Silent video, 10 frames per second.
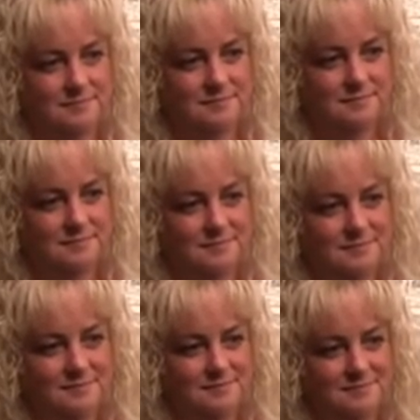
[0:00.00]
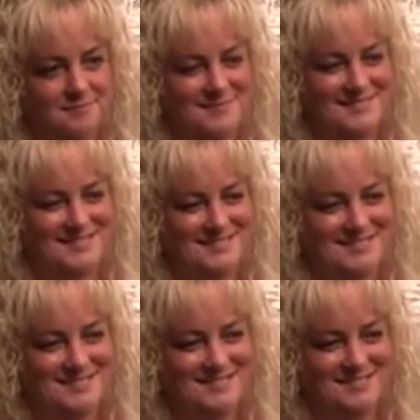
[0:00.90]

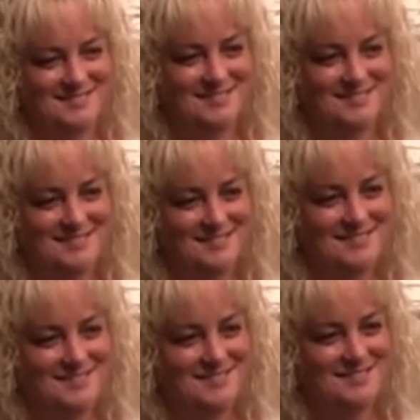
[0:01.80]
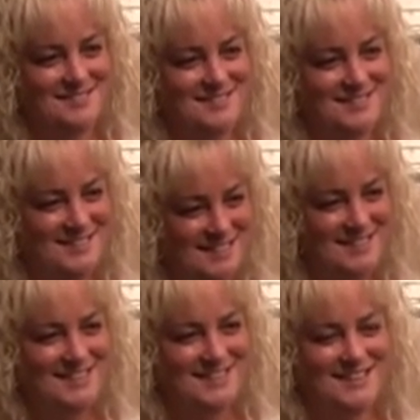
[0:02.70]

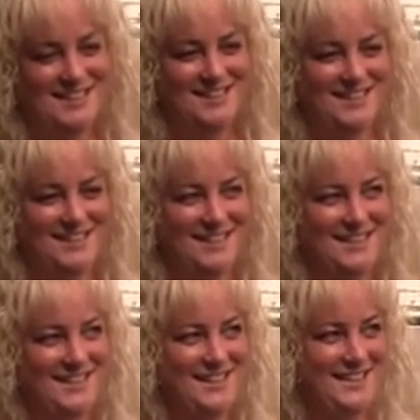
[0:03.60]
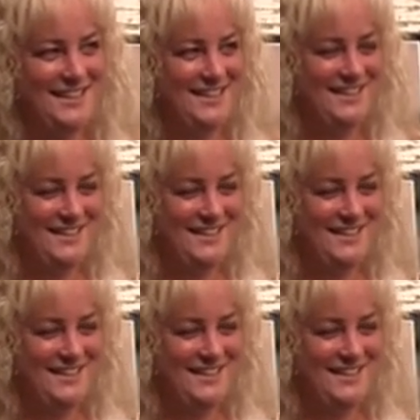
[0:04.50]
No words are spoken by the person on screen.